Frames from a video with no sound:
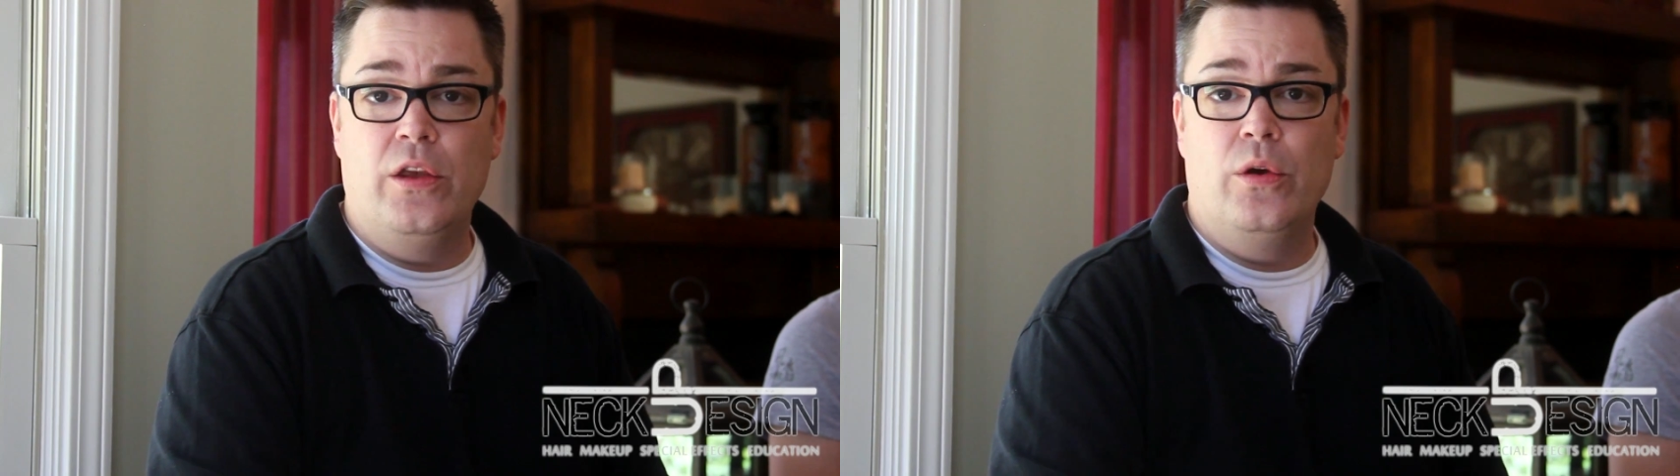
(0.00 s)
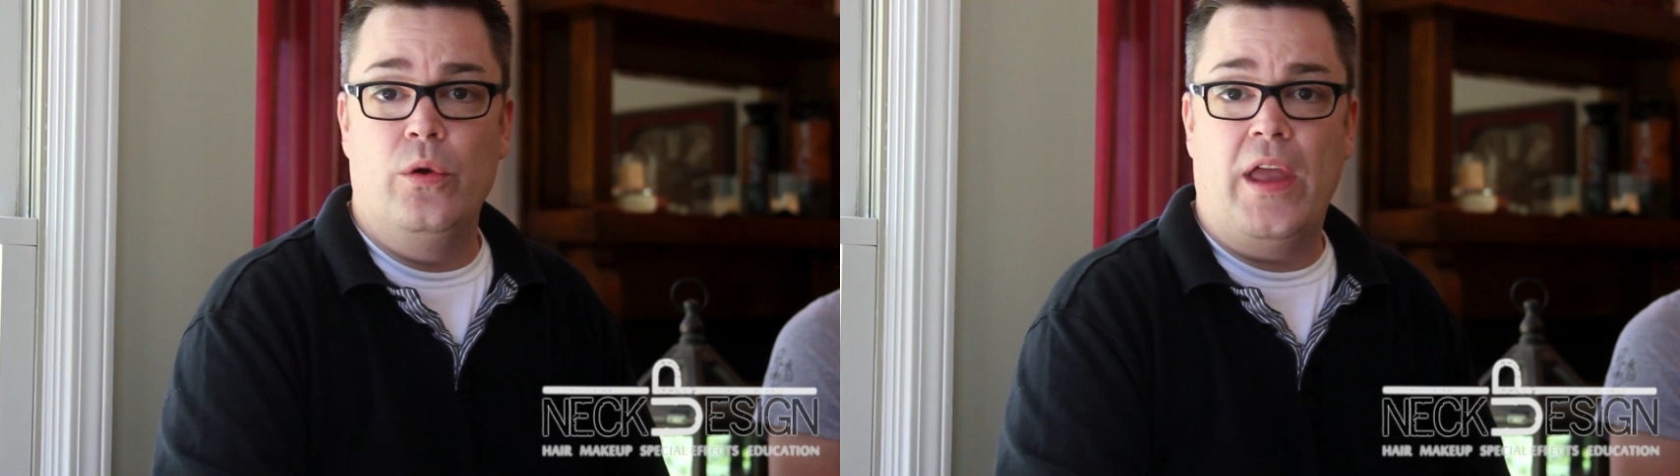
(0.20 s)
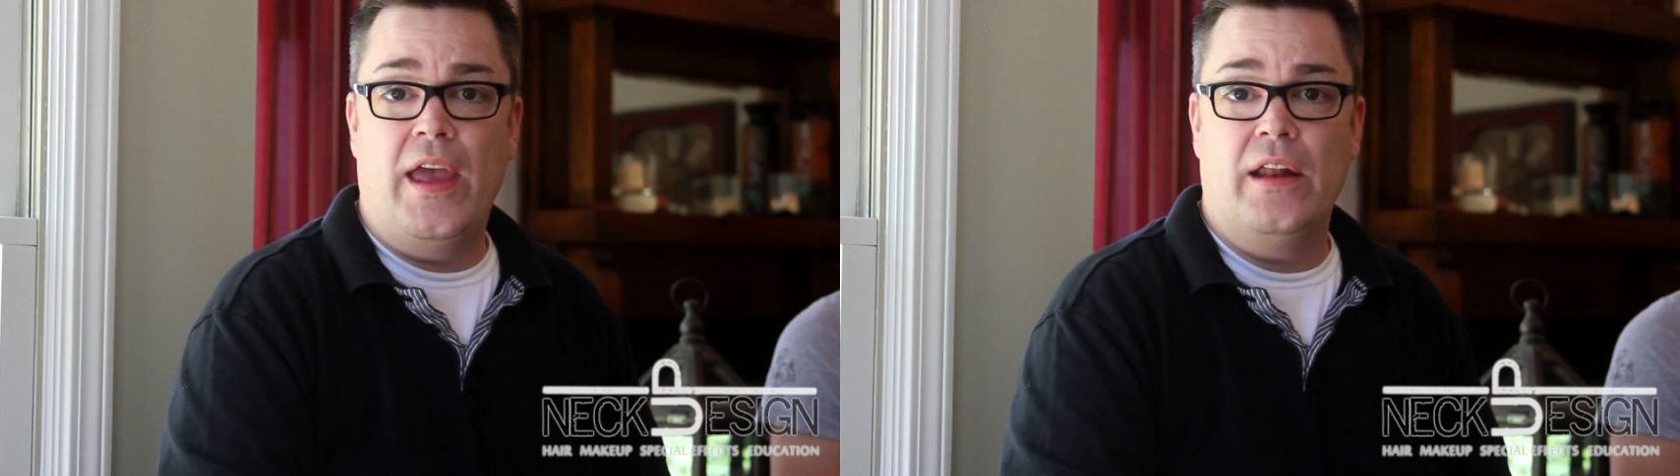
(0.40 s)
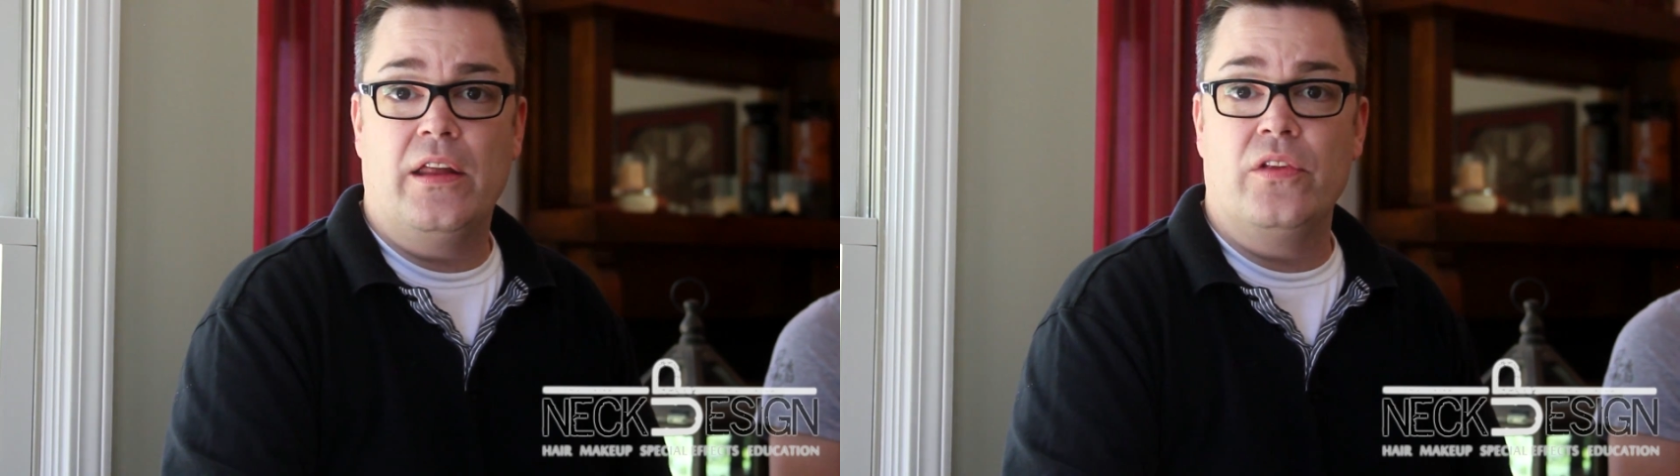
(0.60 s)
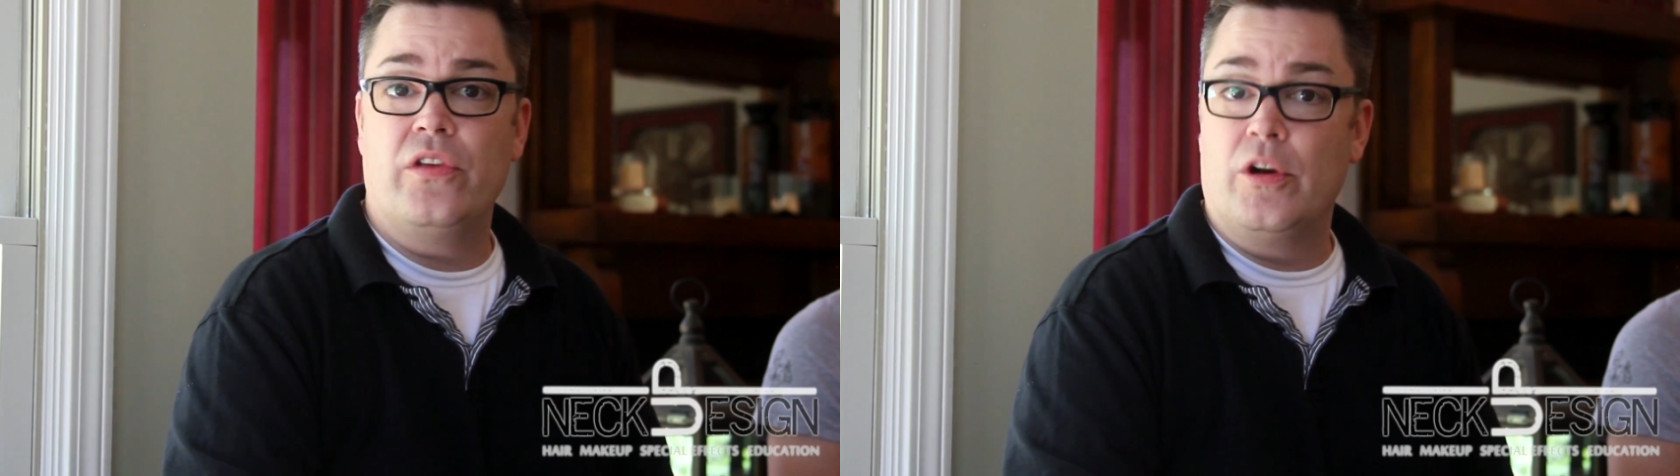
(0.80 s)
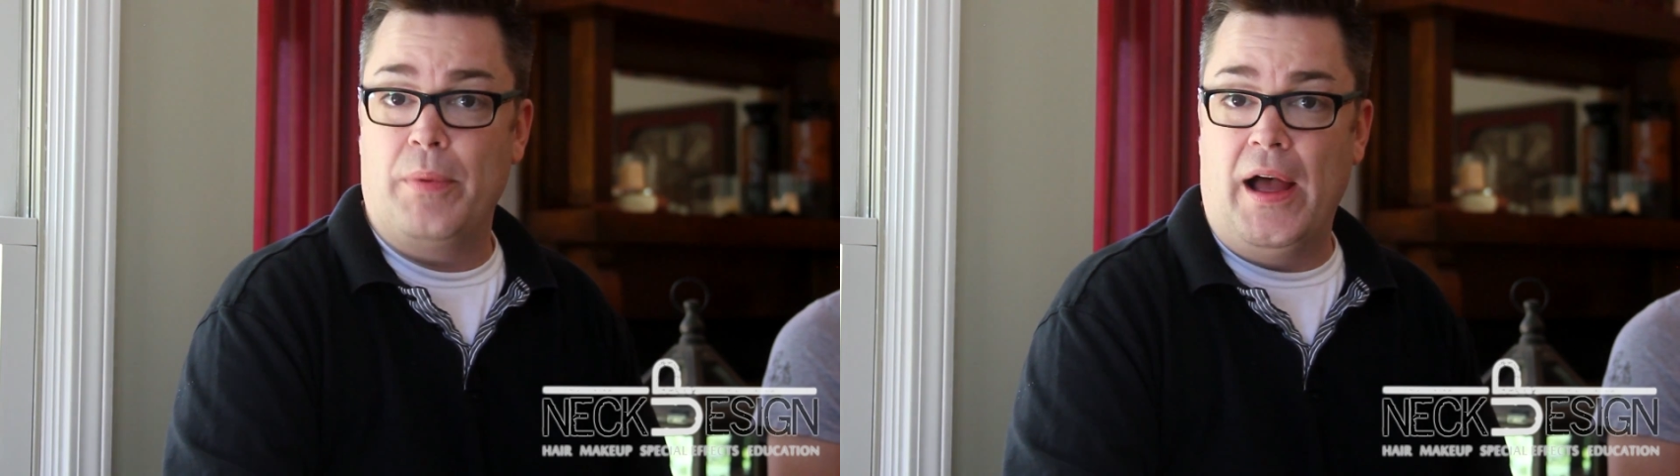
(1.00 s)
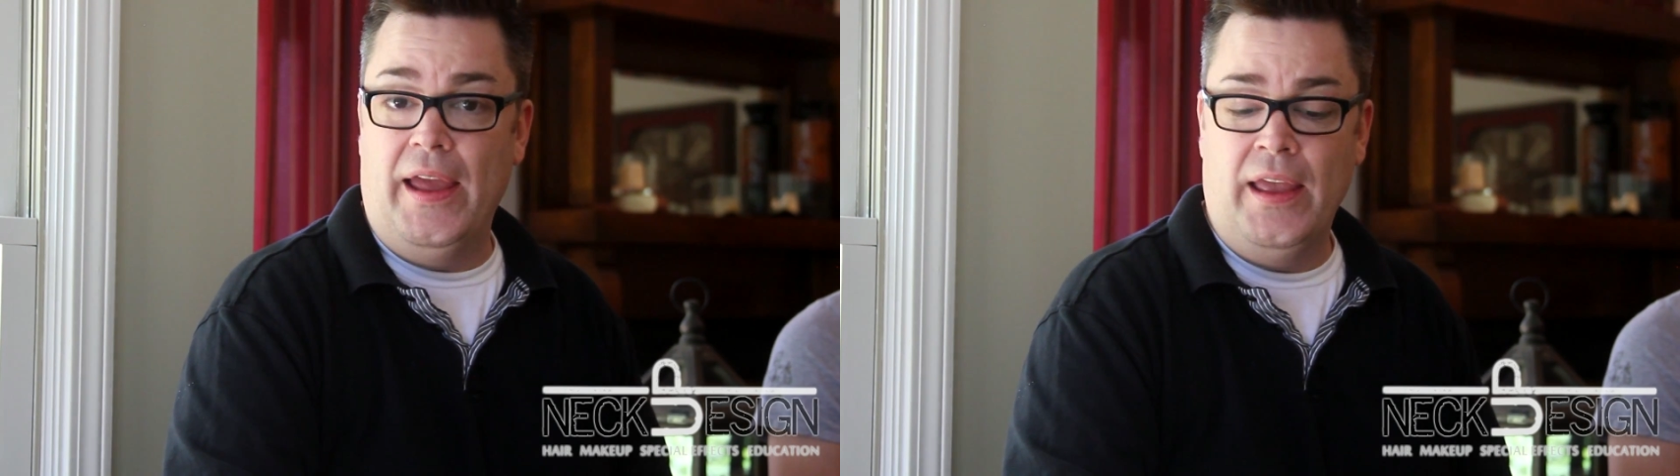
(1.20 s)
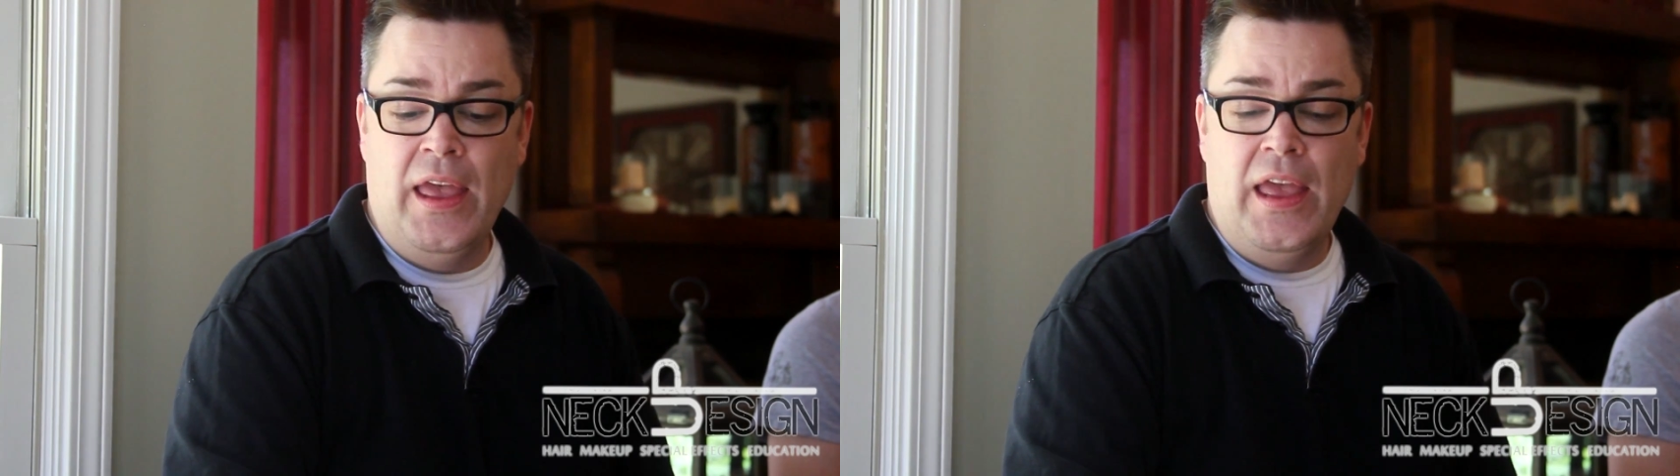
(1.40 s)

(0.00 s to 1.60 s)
you can consider buying.